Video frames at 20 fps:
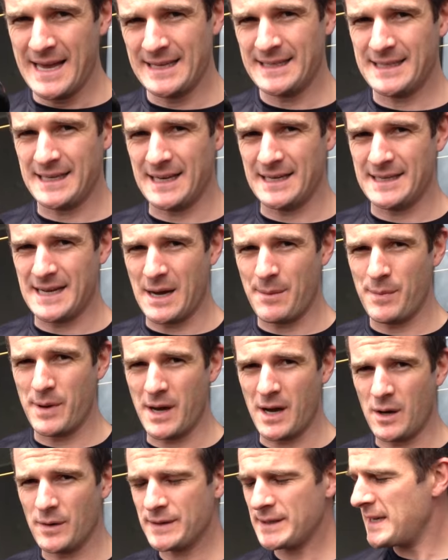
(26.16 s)
instead of
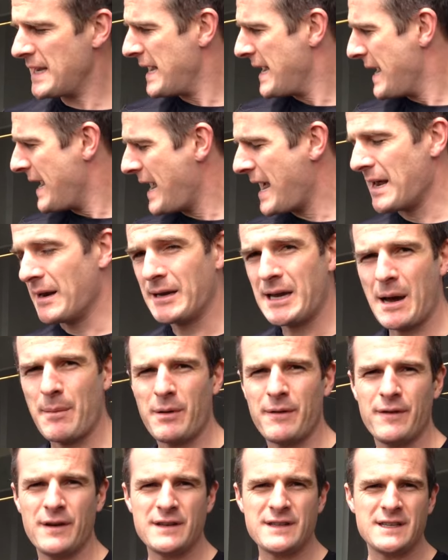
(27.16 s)
dumbbells and a
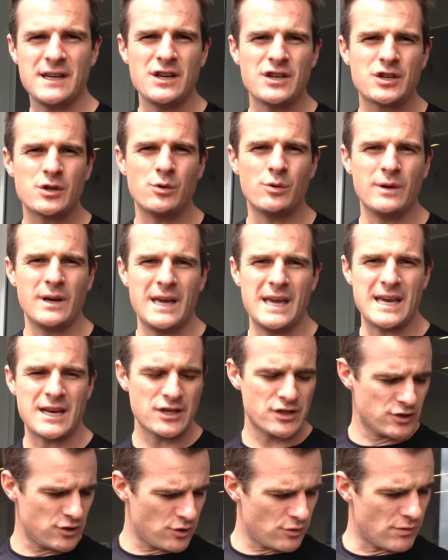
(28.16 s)
couple of essential
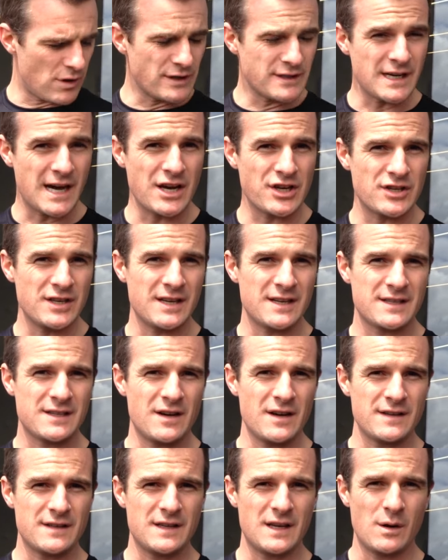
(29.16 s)
external rotation
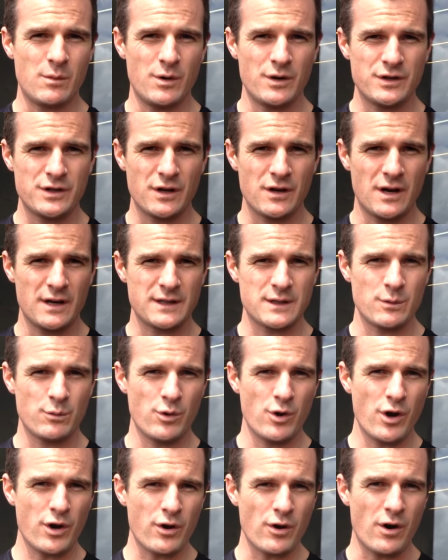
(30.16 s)
exercises that I want you guys to
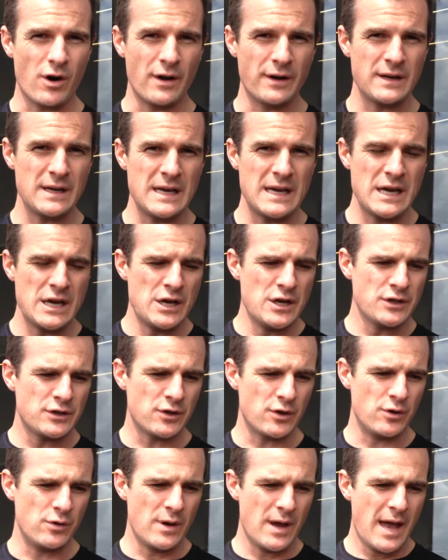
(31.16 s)
work on
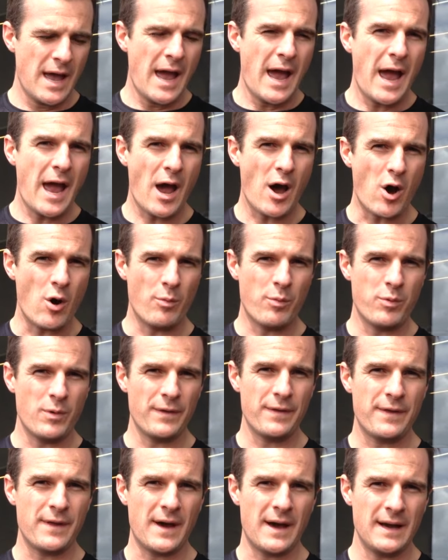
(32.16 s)
to help
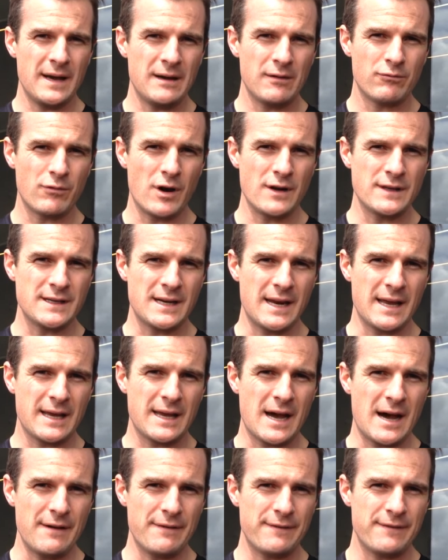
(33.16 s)
with the rotator
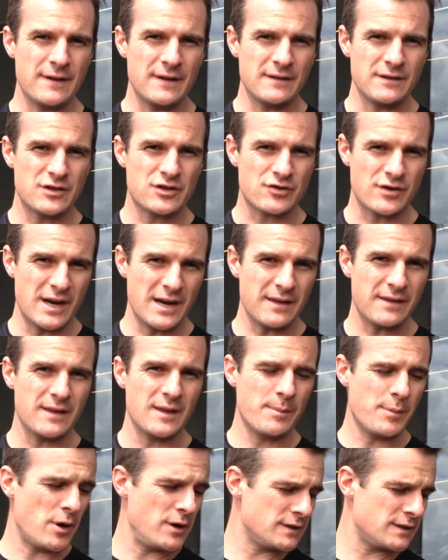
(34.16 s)
cuff strength,
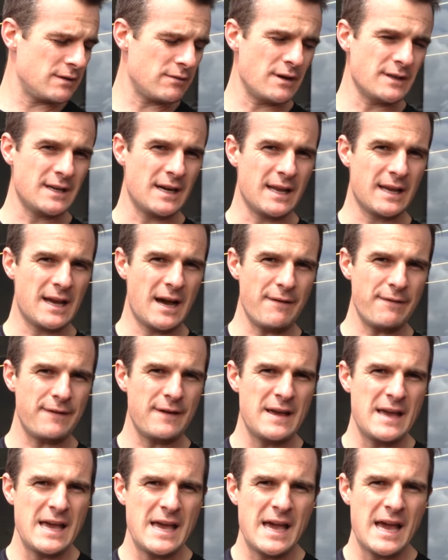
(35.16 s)
and the posterior rotator cuff,
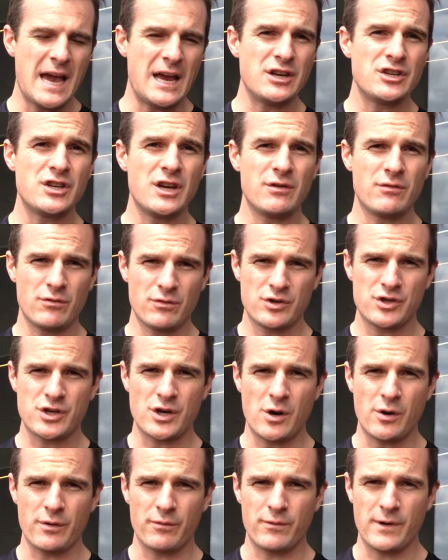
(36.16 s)
and general
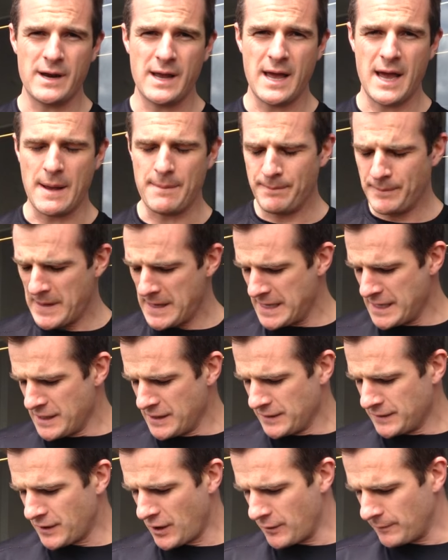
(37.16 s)
shoulder rehab.
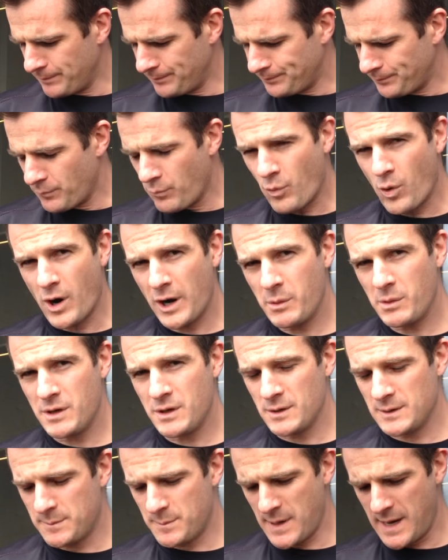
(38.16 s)
So why do we
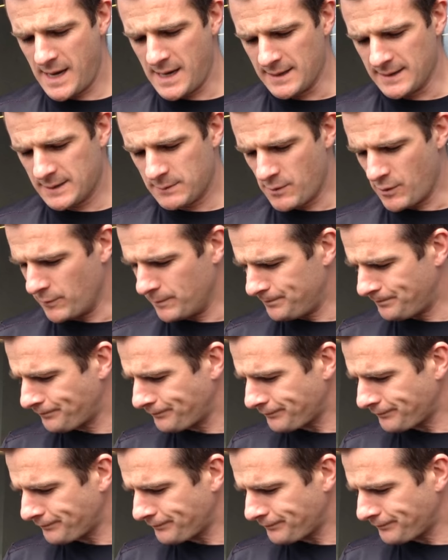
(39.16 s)
use bands? Well,